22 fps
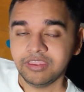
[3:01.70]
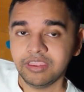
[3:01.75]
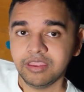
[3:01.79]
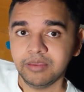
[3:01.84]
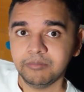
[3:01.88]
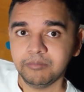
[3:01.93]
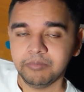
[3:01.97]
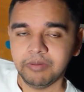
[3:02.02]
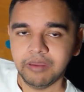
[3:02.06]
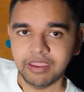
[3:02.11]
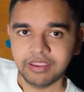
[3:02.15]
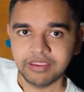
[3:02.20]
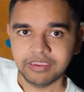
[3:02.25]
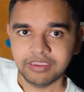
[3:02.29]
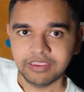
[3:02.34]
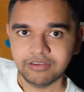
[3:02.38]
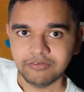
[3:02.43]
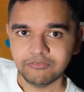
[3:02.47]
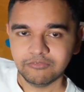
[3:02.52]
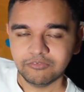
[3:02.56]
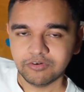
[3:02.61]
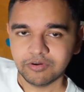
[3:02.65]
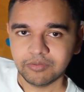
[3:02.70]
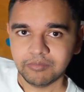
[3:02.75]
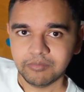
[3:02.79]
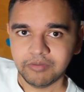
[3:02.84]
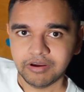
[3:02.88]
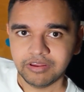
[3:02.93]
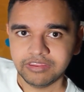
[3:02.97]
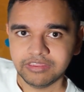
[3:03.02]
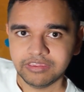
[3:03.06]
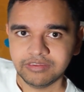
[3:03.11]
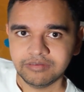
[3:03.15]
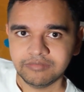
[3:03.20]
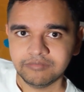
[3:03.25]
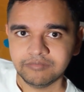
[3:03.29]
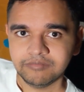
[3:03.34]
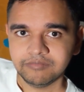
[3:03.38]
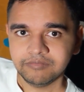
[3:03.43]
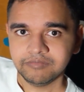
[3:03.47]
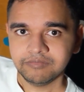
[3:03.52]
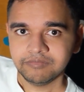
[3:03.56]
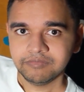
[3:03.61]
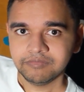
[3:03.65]
begging for money.
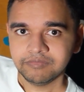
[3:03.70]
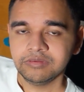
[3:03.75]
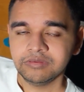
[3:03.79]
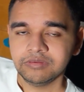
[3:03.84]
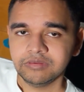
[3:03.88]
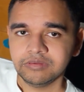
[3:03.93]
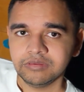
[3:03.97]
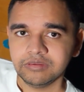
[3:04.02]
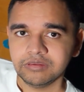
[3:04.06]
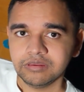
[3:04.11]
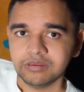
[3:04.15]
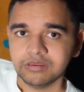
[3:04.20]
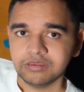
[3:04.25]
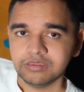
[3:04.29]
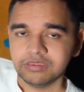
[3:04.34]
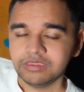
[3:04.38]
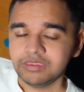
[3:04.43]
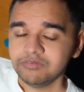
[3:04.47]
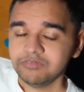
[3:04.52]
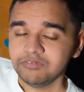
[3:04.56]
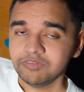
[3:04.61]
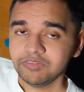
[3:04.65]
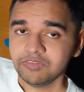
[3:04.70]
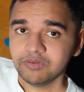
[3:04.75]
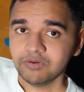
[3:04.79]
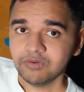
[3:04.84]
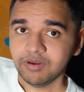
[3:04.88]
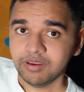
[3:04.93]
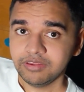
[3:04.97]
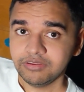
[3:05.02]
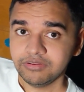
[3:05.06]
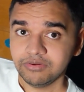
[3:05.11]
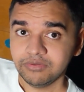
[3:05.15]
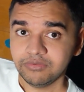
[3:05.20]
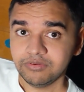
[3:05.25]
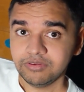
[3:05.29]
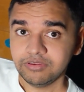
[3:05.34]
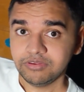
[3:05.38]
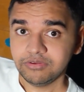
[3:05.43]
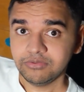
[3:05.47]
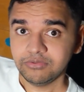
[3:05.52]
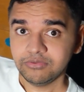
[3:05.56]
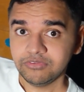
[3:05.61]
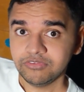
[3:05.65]
Even though I don't
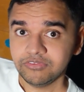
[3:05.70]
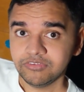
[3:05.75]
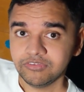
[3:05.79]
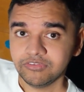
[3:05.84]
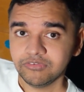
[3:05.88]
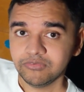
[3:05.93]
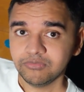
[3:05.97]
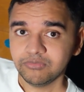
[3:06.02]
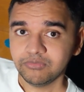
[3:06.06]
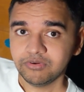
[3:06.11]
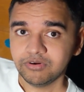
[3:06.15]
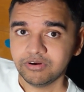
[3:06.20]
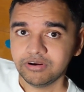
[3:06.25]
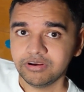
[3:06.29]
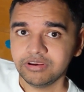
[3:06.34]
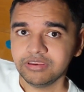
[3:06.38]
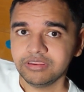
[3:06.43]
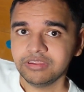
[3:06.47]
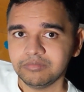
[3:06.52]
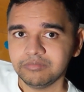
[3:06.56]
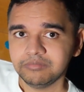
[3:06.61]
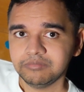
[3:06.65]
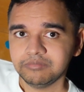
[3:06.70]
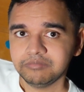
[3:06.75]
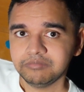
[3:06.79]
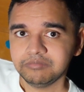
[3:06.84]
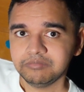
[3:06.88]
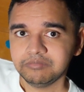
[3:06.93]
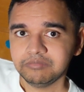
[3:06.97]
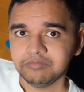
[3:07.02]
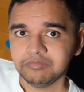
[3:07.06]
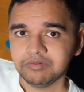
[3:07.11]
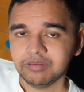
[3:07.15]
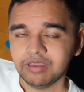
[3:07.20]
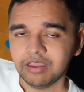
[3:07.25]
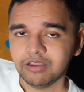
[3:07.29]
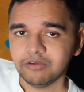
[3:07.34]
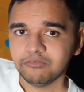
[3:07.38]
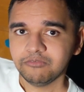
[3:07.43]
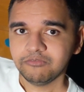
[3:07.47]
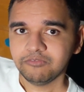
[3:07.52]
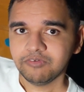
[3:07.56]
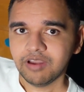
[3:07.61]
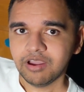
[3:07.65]
use this word,
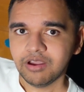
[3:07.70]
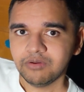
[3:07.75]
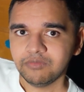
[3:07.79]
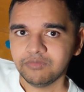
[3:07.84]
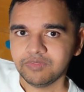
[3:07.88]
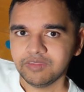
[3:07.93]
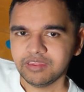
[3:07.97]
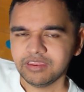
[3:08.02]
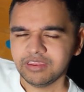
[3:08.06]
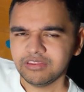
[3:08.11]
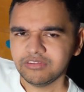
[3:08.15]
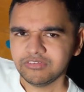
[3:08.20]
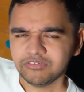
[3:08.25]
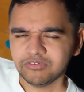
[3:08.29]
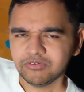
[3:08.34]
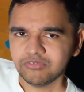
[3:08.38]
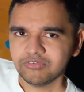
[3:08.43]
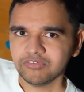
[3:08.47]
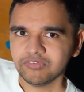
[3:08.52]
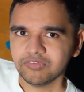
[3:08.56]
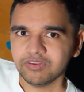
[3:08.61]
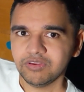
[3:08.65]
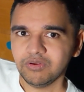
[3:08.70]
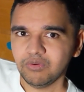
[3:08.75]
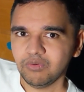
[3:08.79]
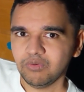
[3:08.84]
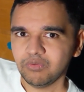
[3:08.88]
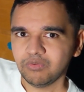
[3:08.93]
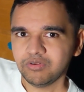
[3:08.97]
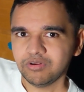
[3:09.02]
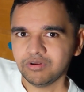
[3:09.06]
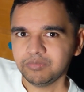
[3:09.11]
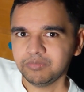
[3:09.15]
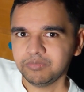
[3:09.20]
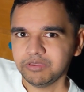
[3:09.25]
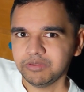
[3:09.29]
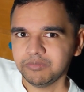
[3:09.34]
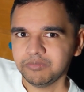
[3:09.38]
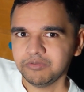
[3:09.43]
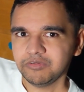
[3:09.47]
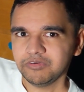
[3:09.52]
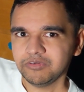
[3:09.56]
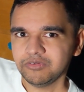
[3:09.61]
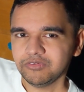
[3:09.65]
I've found that it's usually older
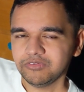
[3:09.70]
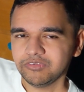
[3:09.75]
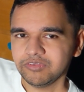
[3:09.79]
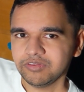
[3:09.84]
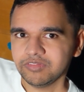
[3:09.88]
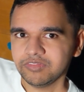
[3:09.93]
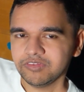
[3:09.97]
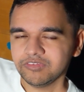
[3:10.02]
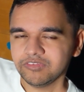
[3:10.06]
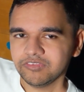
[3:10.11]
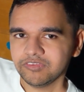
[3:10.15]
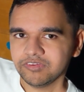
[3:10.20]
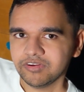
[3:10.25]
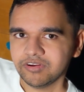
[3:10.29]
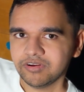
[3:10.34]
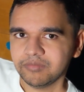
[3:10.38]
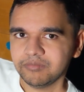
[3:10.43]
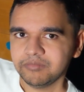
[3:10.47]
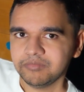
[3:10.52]
people using this term.